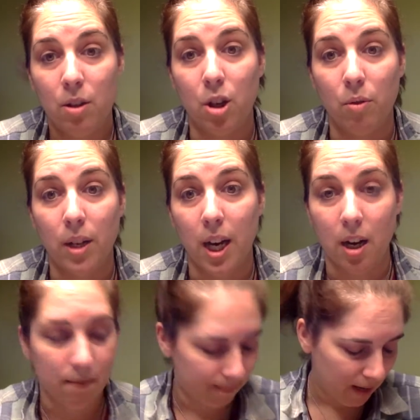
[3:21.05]
Don't
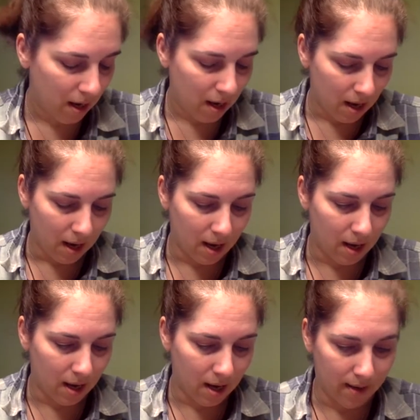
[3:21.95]
care.
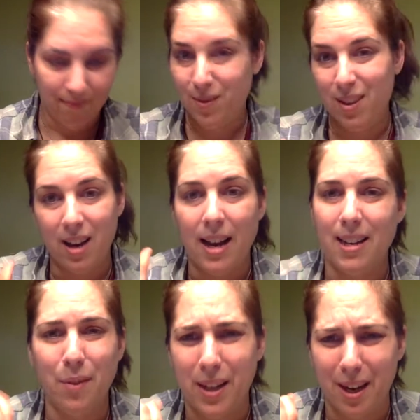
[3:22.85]
I
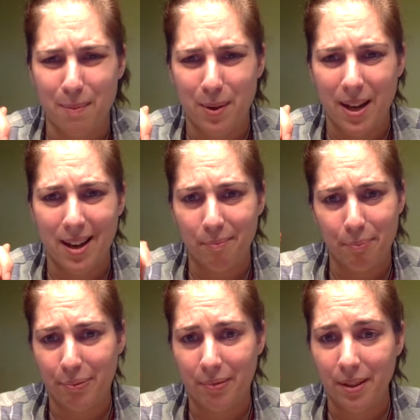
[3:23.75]
never care about that.
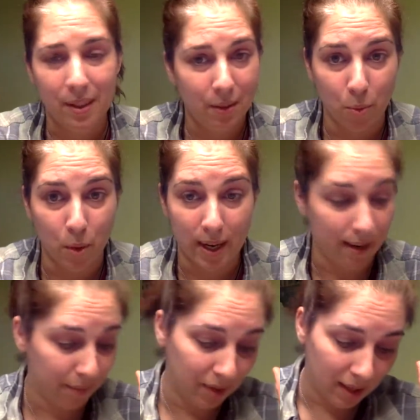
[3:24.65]
Pfft,
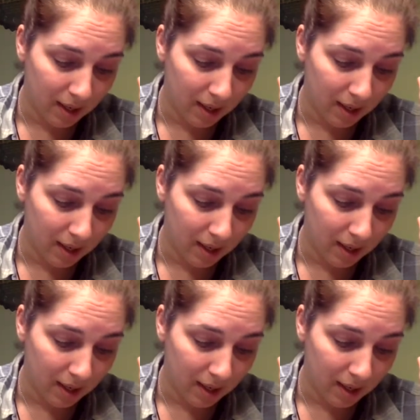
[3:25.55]
whatevs.